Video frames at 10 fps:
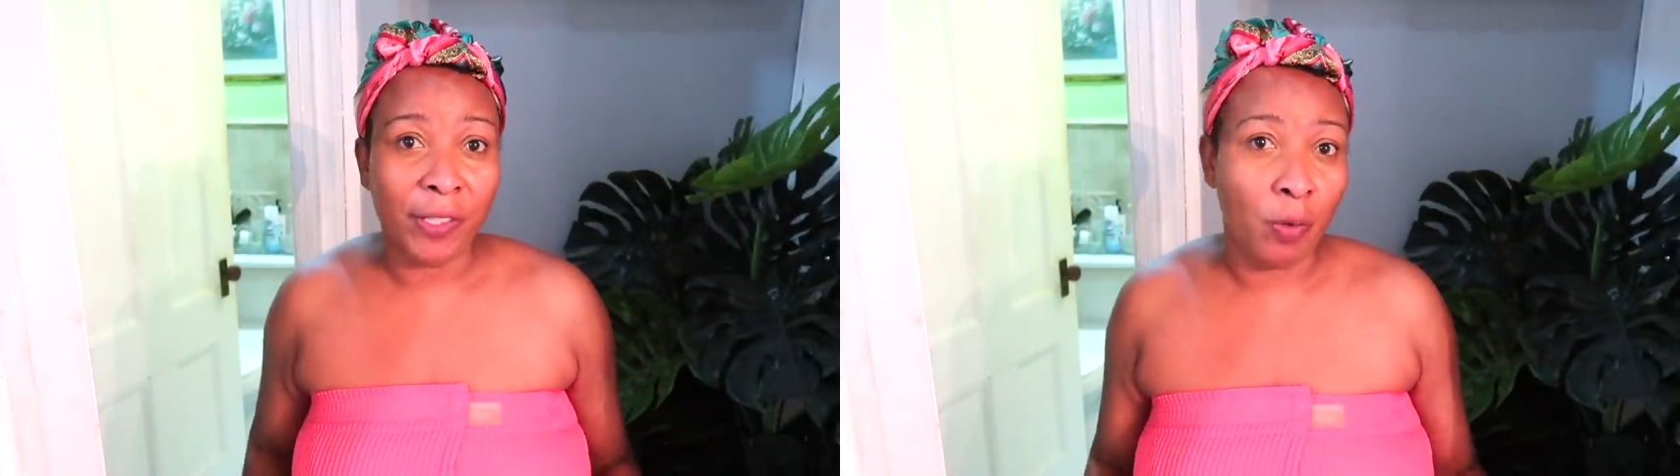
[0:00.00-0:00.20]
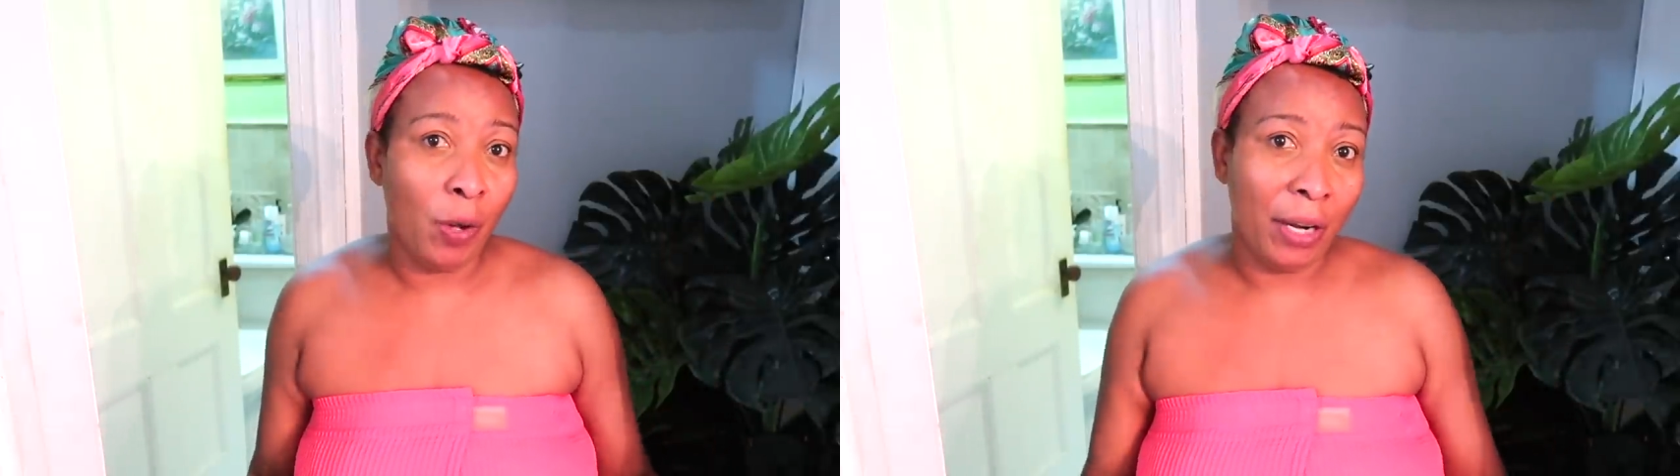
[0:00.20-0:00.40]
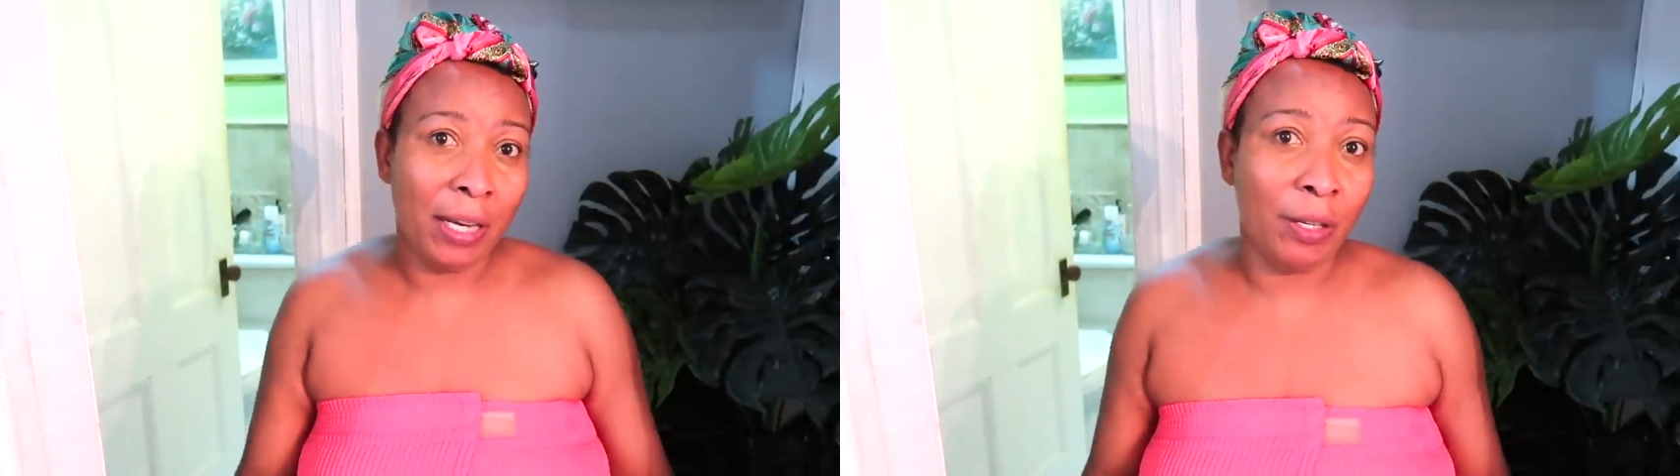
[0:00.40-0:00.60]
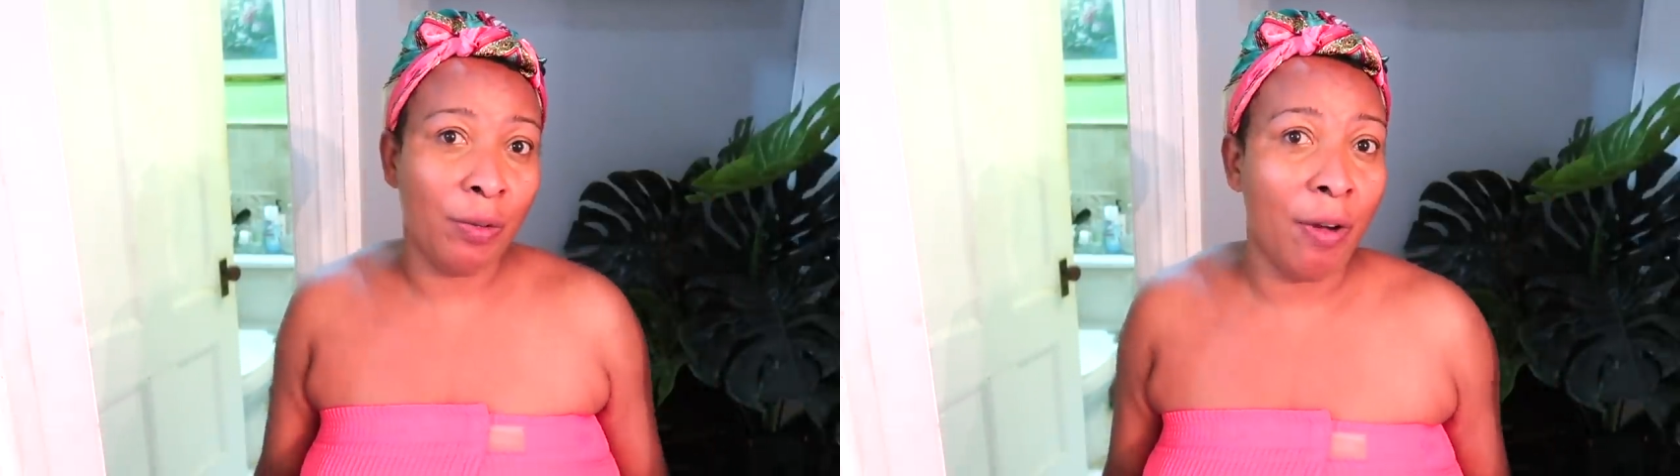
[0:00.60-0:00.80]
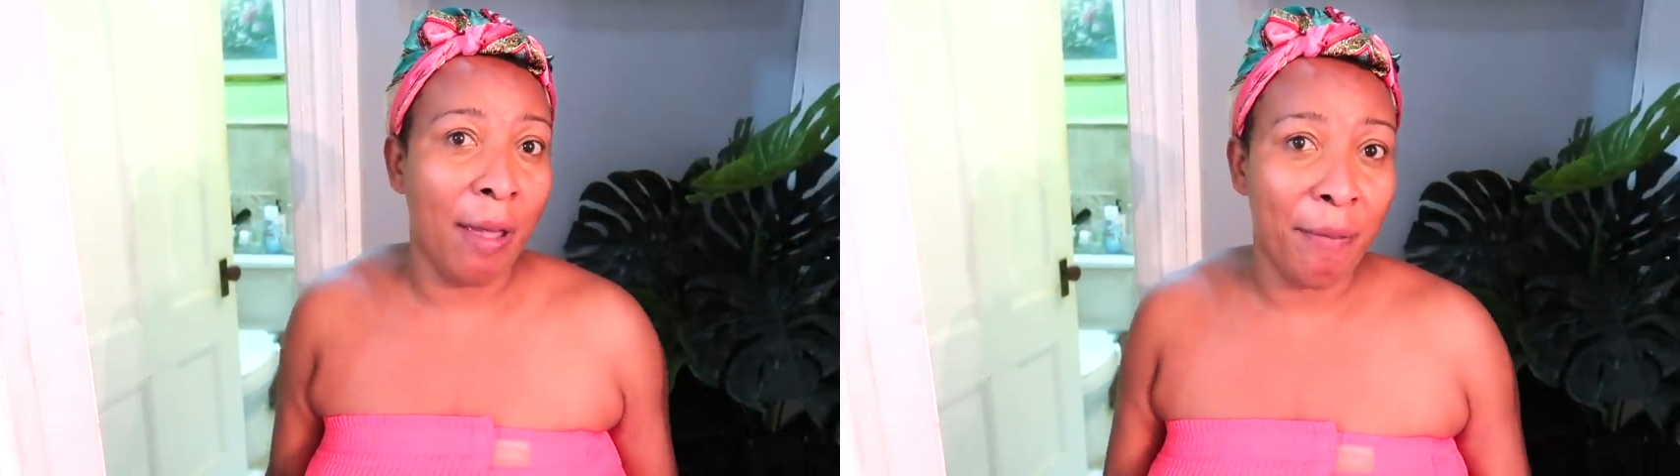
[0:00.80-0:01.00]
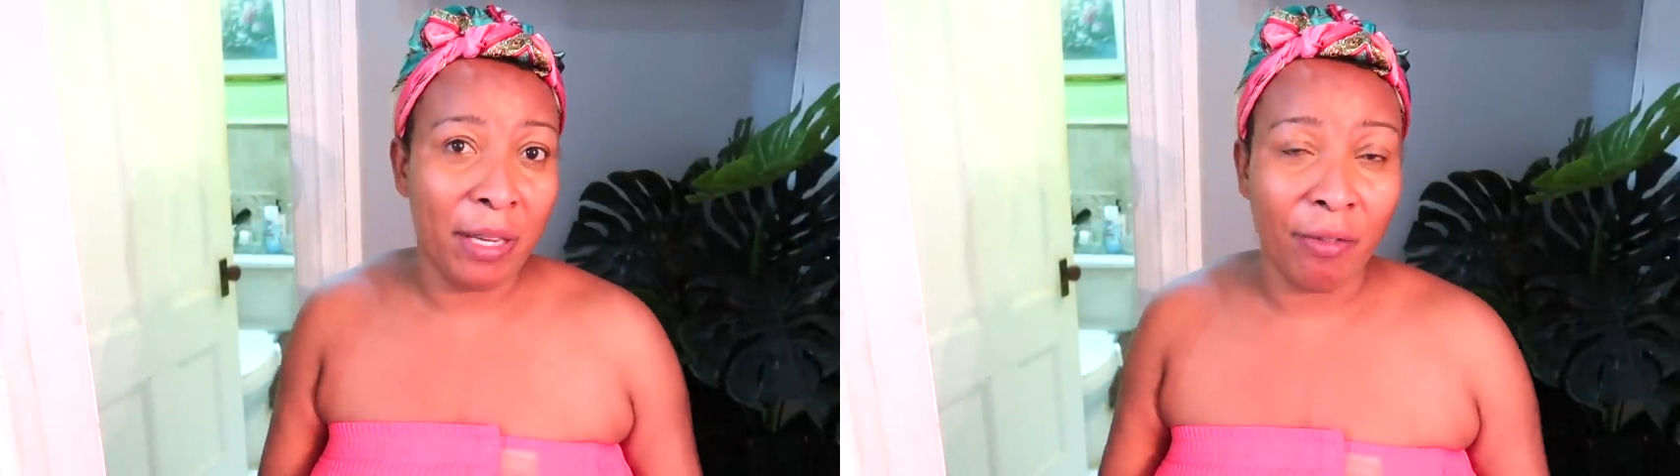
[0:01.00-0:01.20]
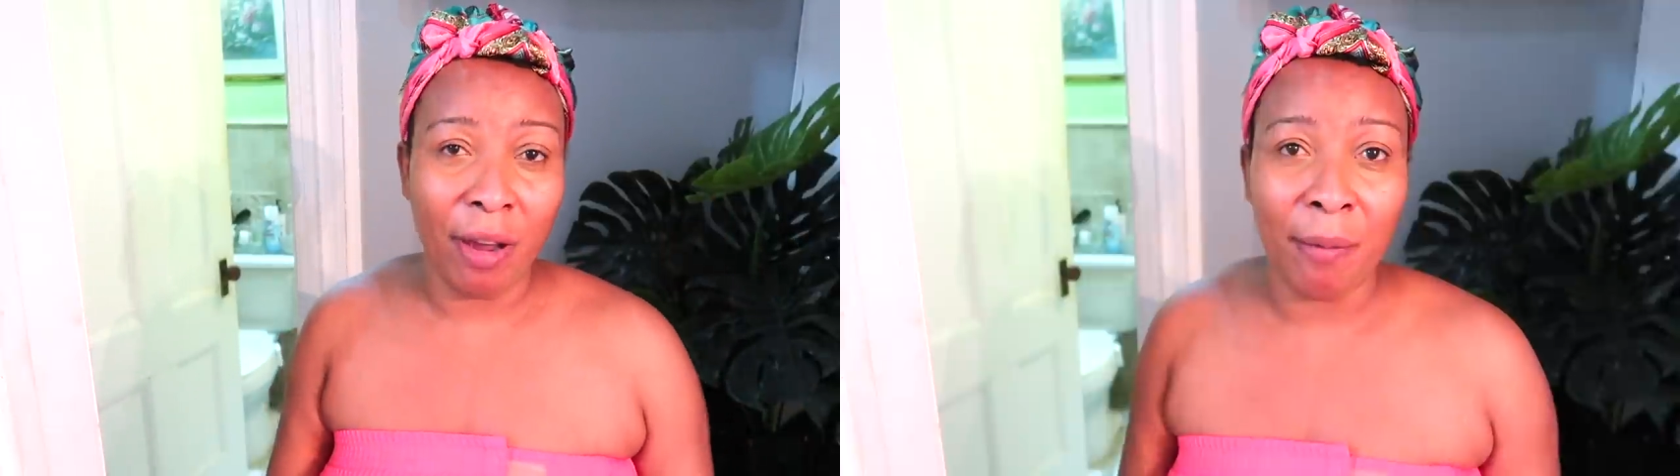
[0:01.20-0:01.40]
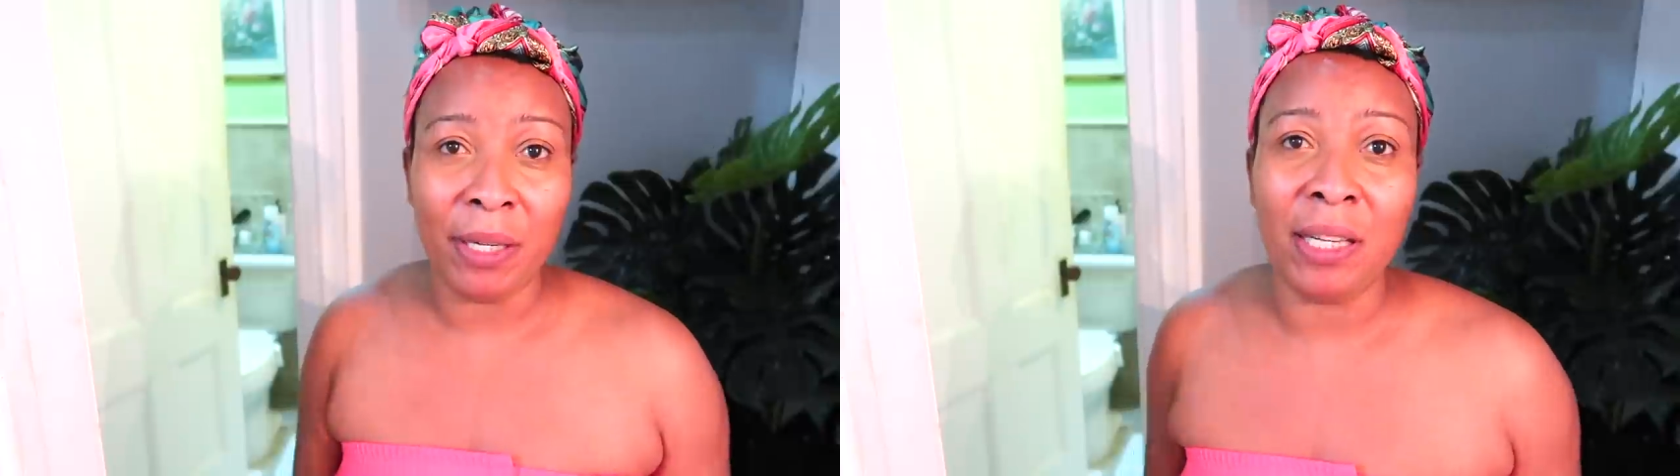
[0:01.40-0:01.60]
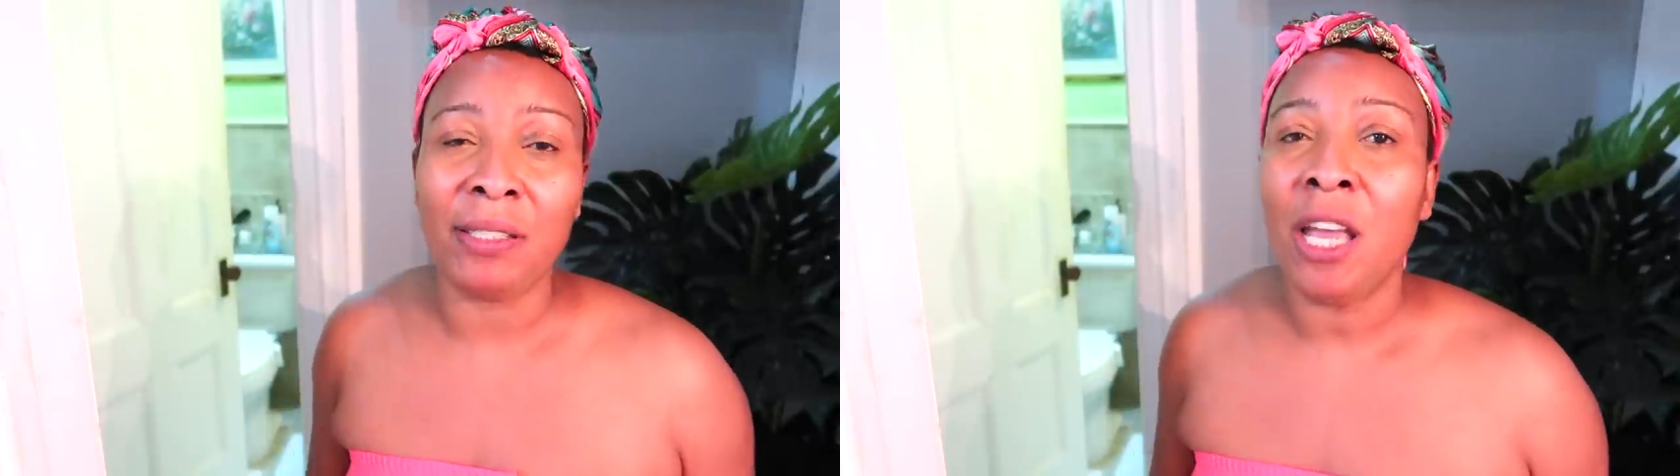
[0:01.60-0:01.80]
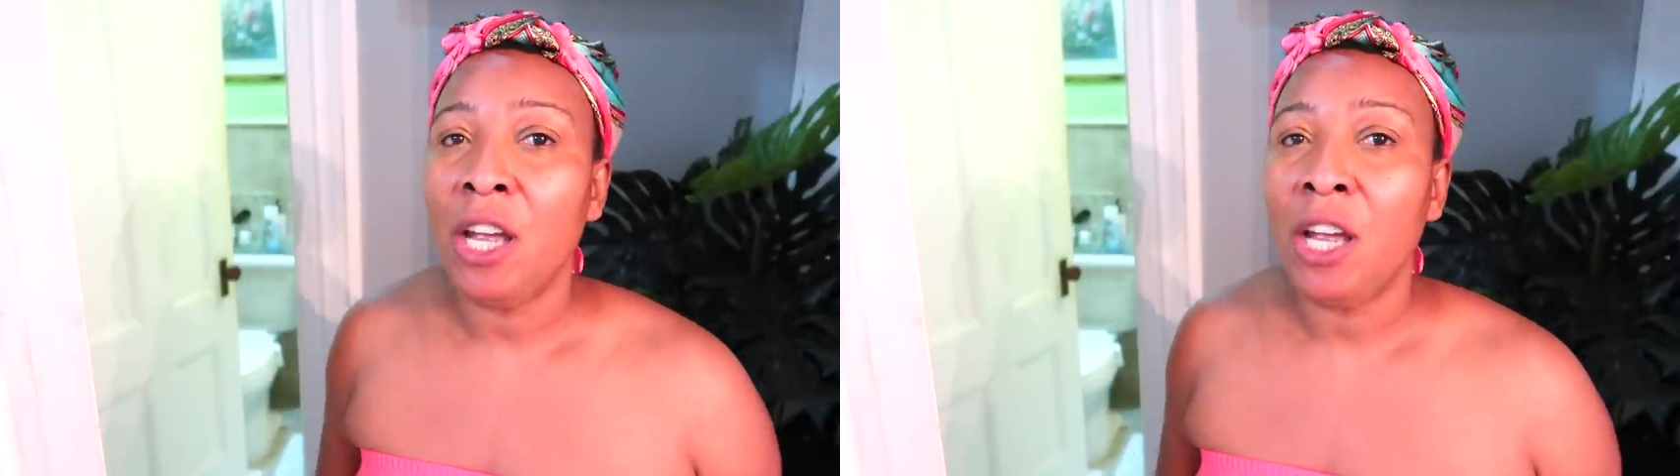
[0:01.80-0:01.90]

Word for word: So what I do, I make remedies